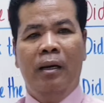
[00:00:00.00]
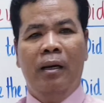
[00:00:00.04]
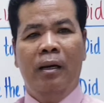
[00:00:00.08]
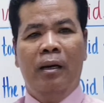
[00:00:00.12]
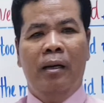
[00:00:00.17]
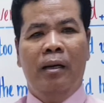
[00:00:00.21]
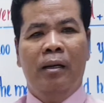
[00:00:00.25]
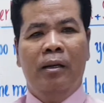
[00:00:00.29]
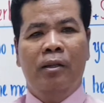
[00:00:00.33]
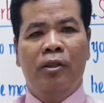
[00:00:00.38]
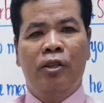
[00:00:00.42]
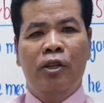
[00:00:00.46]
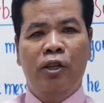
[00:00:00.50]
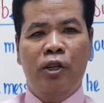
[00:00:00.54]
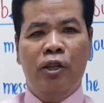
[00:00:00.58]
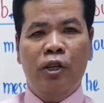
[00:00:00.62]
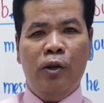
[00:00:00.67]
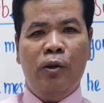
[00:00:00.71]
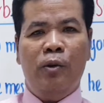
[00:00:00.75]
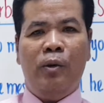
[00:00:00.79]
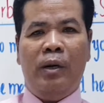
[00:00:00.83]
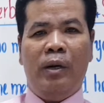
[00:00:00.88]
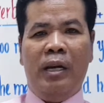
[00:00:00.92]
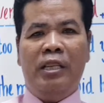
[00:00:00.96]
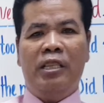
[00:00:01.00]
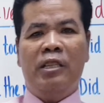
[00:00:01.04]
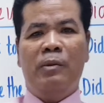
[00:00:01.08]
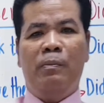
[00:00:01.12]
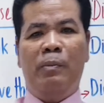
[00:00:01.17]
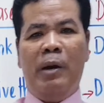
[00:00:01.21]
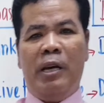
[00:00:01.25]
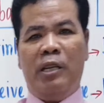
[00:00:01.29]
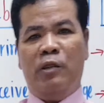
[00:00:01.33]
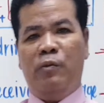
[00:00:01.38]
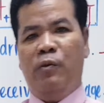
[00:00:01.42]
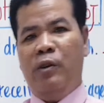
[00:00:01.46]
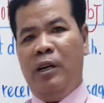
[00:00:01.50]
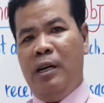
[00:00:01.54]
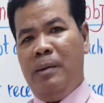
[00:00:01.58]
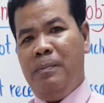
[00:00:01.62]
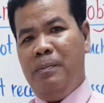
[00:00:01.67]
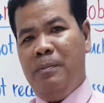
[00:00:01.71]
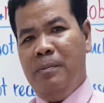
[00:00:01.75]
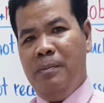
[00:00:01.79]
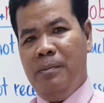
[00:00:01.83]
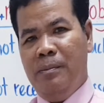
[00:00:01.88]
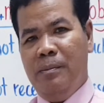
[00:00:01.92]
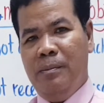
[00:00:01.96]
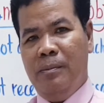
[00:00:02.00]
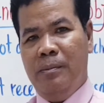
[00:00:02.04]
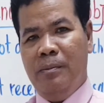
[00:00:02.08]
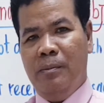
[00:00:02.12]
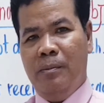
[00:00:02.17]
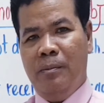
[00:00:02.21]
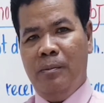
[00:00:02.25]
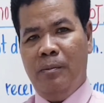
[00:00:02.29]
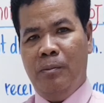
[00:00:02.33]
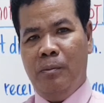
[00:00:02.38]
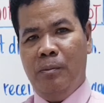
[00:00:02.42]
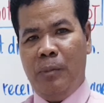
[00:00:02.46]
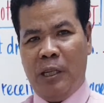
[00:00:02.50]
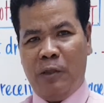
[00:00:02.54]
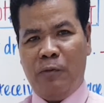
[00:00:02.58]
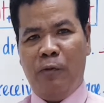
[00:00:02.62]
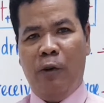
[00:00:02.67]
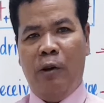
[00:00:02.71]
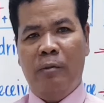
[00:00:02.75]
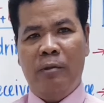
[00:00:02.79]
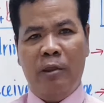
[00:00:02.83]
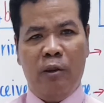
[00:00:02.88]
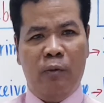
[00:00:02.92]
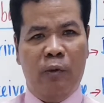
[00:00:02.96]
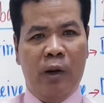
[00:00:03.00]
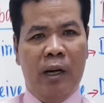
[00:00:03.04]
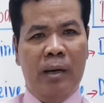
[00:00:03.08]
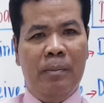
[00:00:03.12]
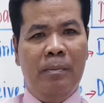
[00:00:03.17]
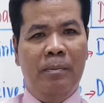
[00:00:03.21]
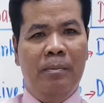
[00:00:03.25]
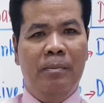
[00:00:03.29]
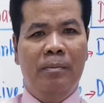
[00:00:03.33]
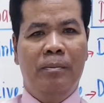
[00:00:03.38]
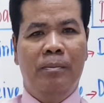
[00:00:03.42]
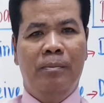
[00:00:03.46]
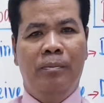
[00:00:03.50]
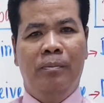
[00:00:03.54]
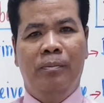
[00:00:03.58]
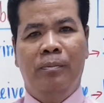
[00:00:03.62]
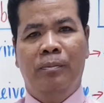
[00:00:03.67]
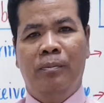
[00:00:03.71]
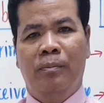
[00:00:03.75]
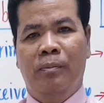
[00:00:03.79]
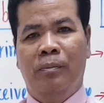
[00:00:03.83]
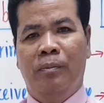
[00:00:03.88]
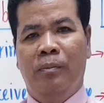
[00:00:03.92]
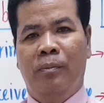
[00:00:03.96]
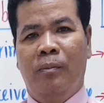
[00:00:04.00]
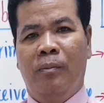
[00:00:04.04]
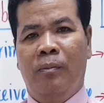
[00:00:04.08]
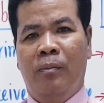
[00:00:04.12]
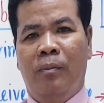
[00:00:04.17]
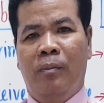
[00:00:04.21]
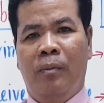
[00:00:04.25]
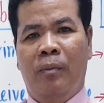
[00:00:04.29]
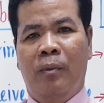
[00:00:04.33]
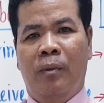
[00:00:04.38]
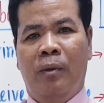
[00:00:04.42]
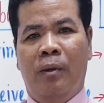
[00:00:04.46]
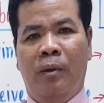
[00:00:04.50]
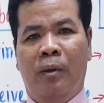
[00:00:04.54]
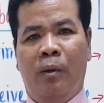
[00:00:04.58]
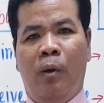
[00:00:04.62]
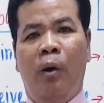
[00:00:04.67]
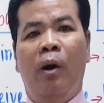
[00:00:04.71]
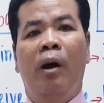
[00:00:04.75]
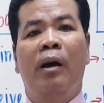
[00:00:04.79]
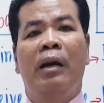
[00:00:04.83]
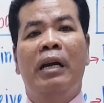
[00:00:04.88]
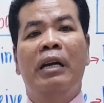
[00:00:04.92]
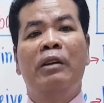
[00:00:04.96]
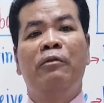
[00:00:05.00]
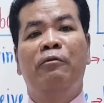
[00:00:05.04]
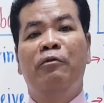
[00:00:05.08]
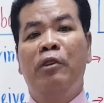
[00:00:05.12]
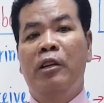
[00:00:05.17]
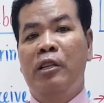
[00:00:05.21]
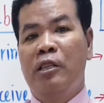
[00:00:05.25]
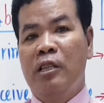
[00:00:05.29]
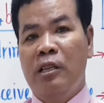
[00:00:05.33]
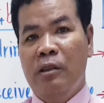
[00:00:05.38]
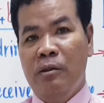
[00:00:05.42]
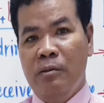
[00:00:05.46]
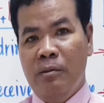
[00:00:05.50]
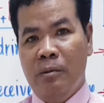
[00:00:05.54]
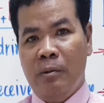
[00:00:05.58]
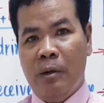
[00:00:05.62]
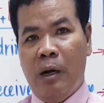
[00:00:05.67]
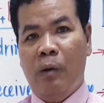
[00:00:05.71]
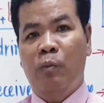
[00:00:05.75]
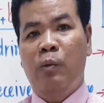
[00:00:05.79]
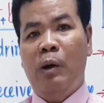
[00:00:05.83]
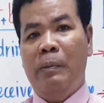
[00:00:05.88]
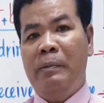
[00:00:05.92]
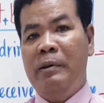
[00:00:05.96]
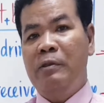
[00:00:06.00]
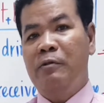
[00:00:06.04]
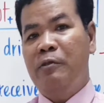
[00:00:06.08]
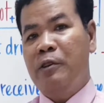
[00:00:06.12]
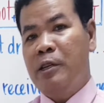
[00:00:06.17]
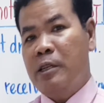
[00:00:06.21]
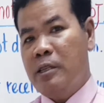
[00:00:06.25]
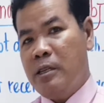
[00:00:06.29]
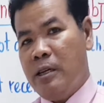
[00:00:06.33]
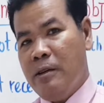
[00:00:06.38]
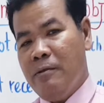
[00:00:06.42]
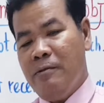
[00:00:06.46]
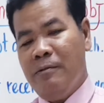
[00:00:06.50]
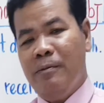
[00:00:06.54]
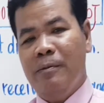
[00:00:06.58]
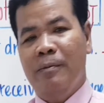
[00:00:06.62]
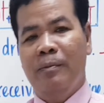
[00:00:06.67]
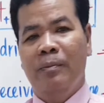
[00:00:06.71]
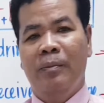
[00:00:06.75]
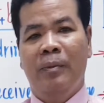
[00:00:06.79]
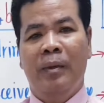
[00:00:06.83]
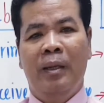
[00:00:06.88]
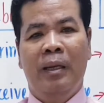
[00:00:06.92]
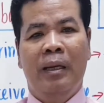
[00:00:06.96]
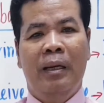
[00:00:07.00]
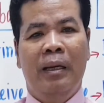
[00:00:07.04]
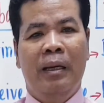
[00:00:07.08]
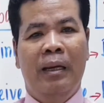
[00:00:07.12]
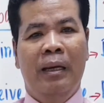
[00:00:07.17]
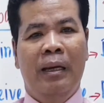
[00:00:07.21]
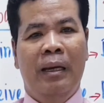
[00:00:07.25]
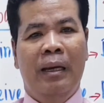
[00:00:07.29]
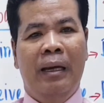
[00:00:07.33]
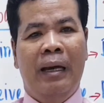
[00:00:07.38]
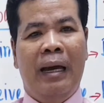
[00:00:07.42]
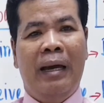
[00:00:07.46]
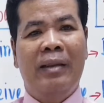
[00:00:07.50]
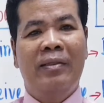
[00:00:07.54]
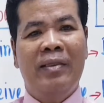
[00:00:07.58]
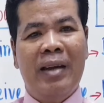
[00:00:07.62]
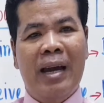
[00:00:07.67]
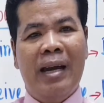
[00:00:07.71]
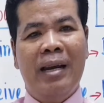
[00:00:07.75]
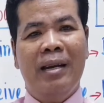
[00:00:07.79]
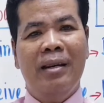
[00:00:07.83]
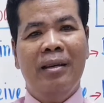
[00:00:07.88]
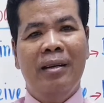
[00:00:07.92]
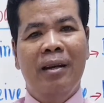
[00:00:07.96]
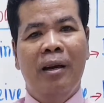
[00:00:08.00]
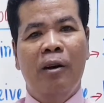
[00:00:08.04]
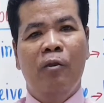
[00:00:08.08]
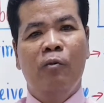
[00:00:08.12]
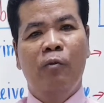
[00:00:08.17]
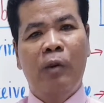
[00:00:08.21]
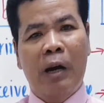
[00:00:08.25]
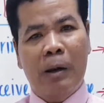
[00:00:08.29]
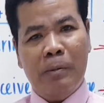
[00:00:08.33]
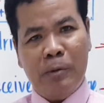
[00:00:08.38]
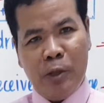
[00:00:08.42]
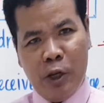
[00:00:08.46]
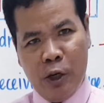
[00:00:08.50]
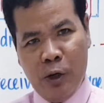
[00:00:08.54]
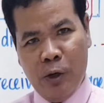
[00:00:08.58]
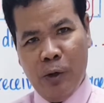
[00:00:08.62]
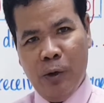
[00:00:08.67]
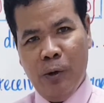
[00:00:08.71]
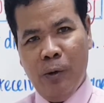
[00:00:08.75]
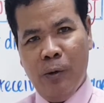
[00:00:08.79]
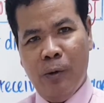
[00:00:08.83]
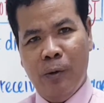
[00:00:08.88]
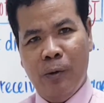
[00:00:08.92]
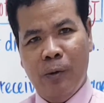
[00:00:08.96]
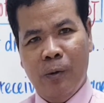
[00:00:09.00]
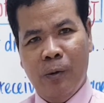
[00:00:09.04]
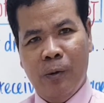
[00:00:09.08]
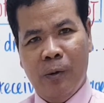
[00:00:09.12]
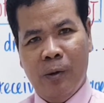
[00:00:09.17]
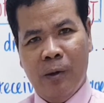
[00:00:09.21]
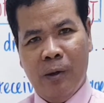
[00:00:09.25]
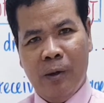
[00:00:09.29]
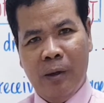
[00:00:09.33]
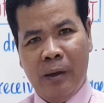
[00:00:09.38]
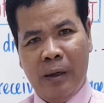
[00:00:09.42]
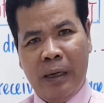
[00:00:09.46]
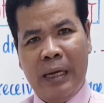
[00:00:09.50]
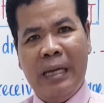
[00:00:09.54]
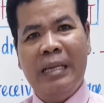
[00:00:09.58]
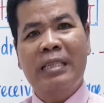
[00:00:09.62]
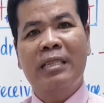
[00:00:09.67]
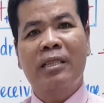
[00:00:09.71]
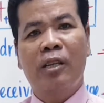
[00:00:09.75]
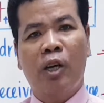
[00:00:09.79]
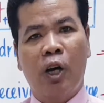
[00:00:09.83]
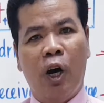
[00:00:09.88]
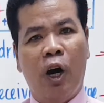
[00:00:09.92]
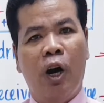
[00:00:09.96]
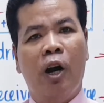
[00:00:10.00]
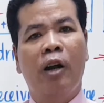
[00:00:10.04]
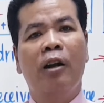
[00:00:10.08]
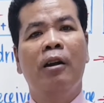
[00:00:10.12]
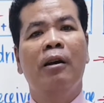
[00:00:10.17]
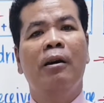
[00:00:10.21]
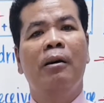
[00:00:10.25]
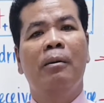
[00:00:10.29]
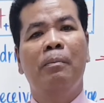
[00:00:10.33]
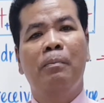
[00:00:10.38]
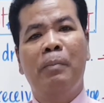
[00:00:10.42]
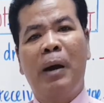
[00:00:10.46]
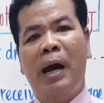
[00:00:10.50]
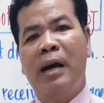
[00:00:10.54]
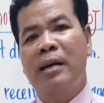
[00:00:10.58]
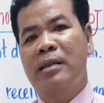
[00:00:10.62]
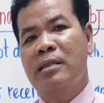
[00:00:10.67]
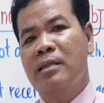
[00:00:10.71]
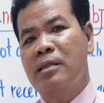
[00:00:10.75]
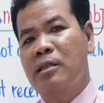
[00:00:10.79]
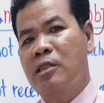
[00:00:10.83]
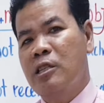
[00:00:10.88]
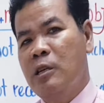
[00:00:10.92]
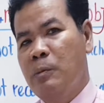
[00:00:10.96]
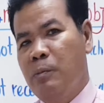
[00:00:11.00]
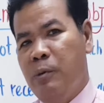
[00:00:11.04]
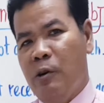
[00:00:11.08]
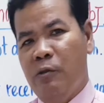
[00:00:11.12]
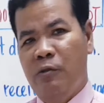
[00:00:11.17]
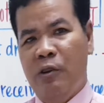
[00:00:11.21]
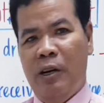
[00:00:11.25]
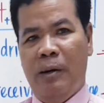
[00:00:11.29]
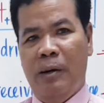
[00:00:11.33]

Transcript: To do is the base verb, base form of the verb or infinitive or verb infinitive. And then verb 2 is called past simple verb.